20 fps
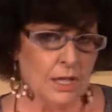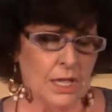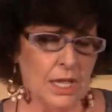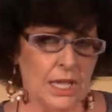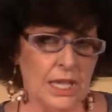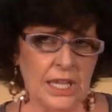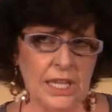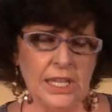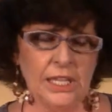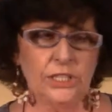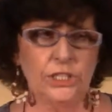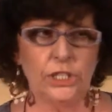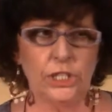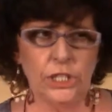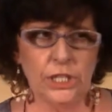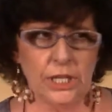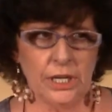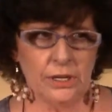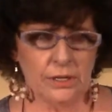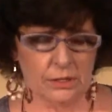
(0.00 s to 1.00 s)
Each
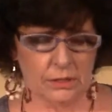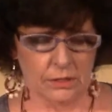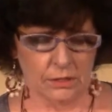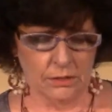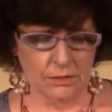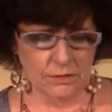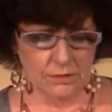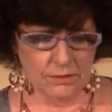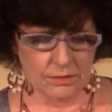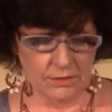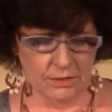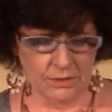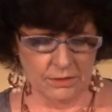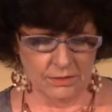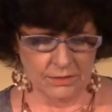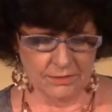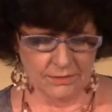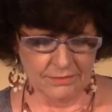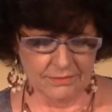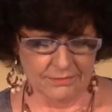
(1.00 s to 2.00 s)
year,
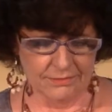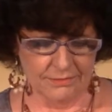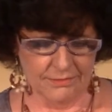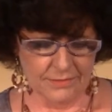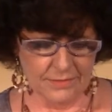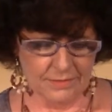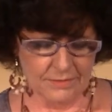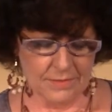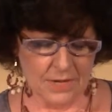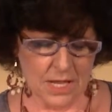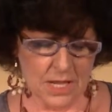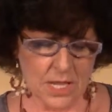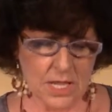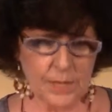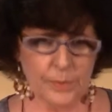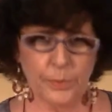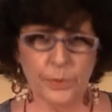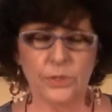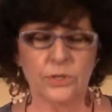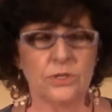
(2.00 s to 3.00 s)
he
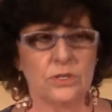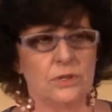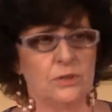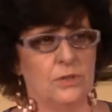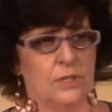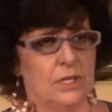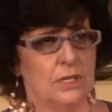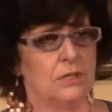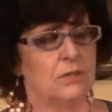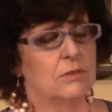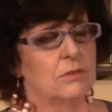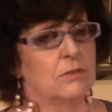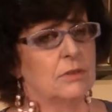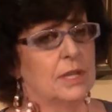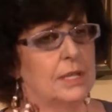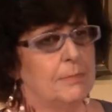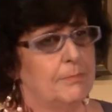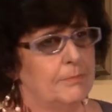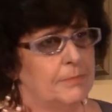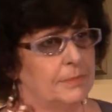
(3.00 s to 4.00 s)
pursued this
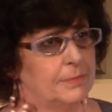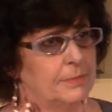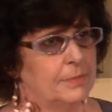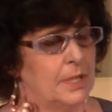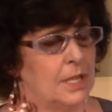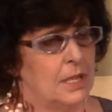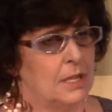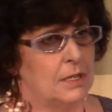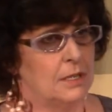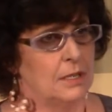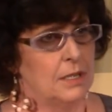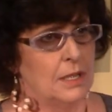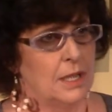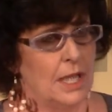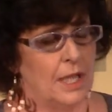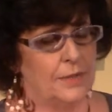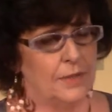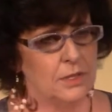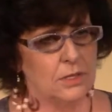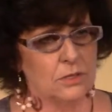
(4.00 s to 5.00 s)
dream,
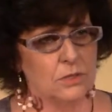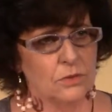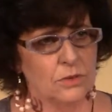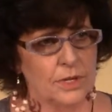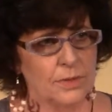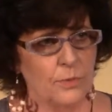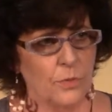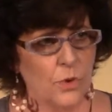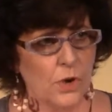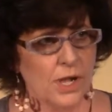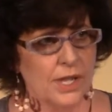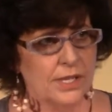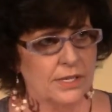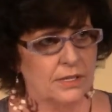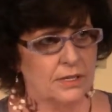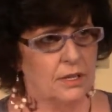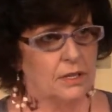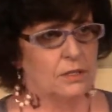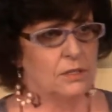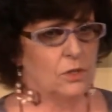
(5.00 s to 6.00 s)
and this dream
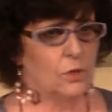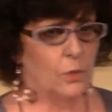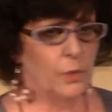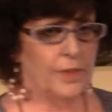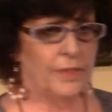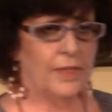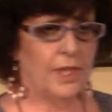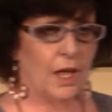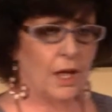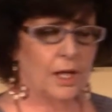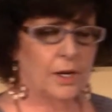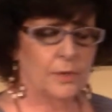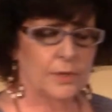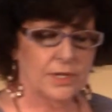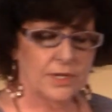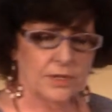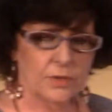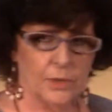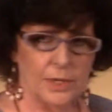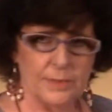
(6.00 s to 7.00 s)
was to win the
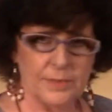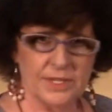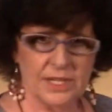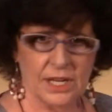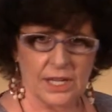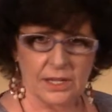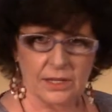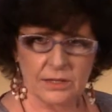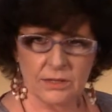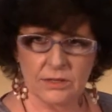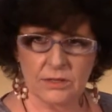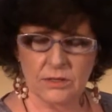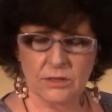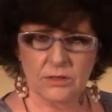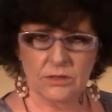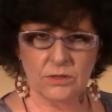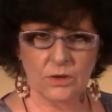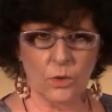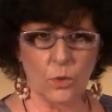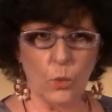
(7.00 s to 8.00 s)
Irish sweepstakes.
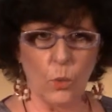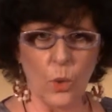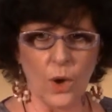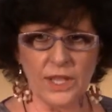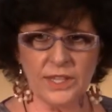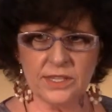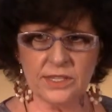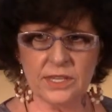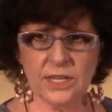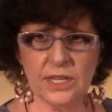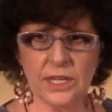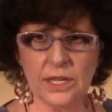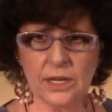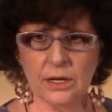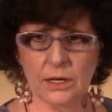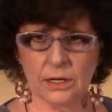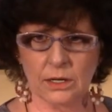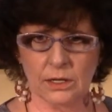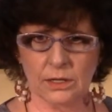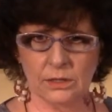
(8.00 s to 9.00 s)
So once a
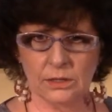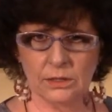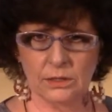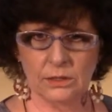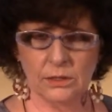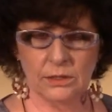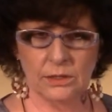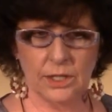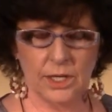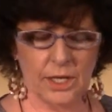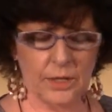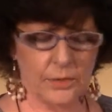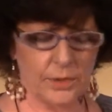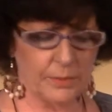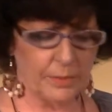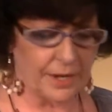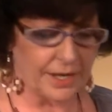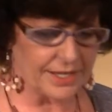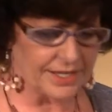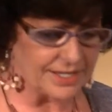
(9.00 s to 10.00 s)
year, he
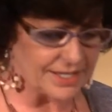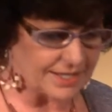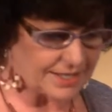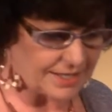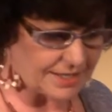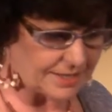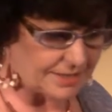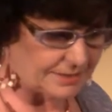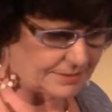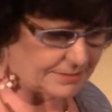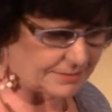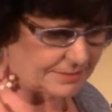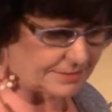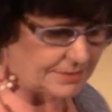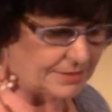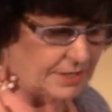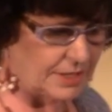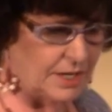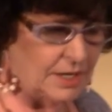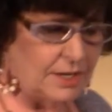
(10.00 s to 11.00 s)
would buy a ticket.
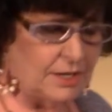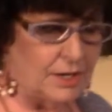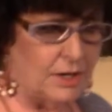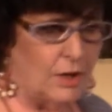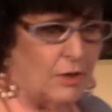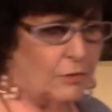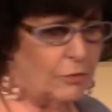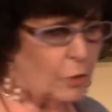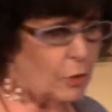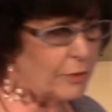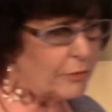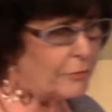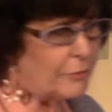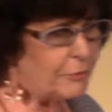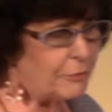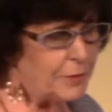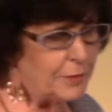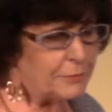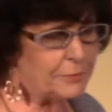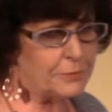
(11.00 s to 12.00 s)
For
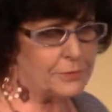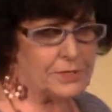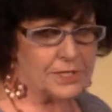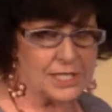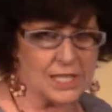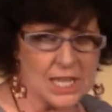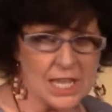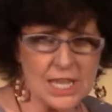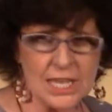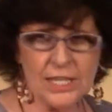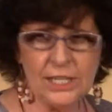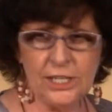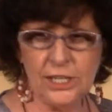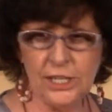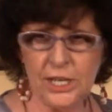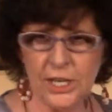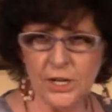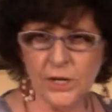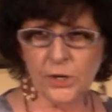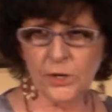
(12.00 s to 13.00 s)
15
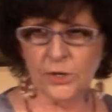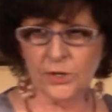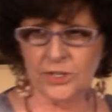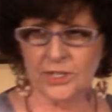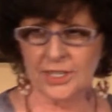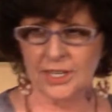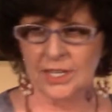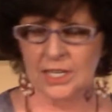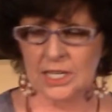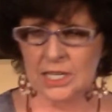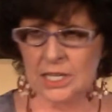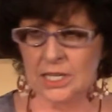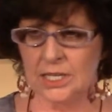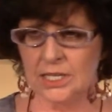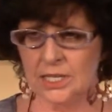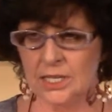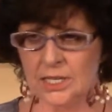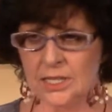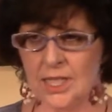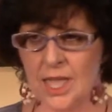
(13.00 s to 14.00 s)
years, he
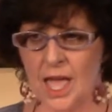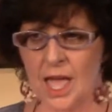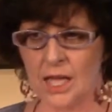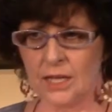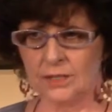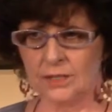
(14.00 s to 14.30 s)
did that.